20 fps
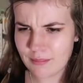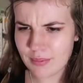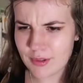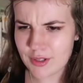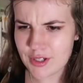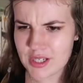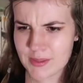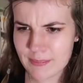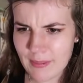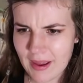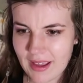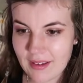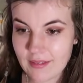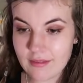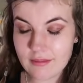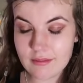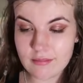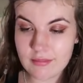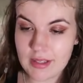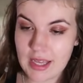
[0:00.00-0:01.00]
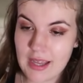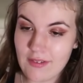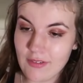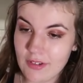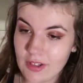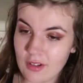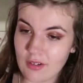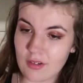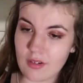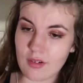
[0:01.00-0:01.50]
Produced by, Eva
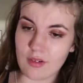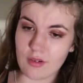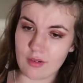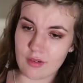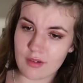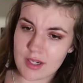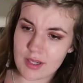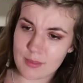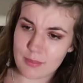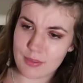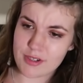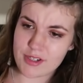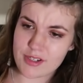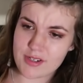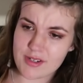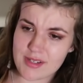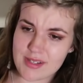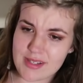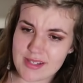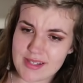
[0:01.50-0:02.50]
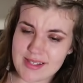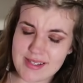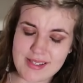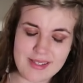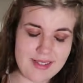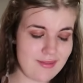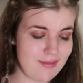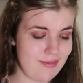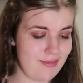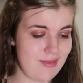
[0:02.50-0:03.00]
Longoria produced
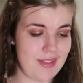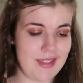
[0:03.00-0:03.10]
this?